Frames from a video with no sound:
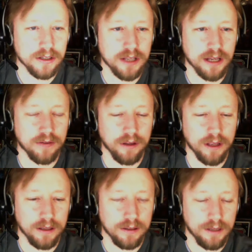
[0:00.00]
like it's
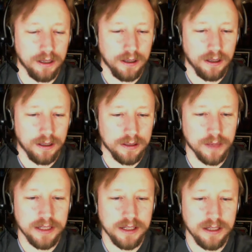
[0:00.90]
going to
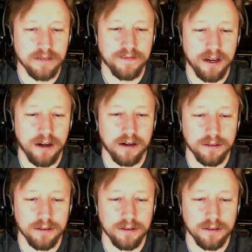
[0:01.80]
be a decent figure.